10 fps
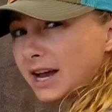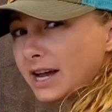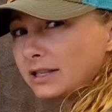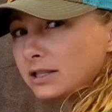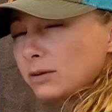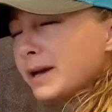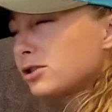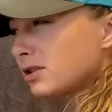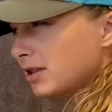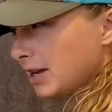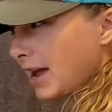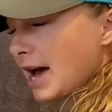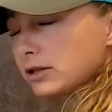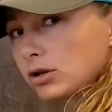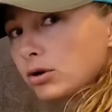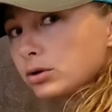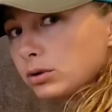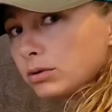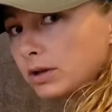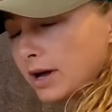seconds to make sure that the gas goes
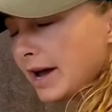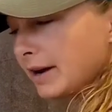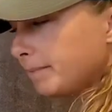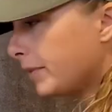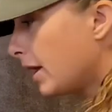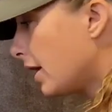through the line.